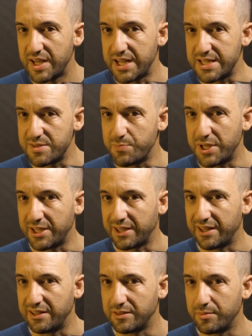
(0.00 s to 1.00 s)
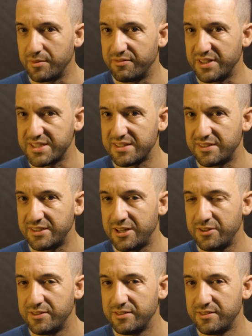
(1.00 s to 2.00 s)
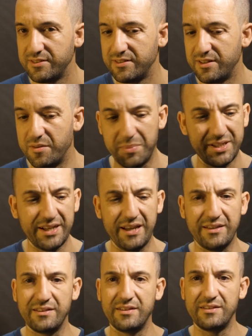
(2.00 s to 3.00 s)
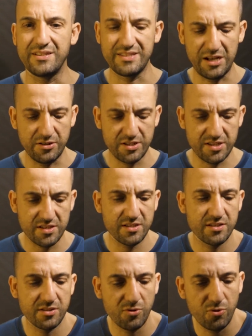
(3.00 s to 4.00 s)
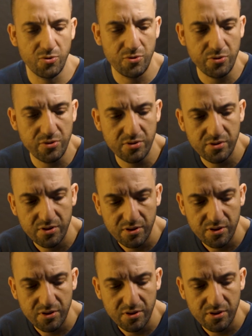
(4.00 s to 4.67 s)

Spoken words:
It's spinning a little bit faster now, but again the sound is so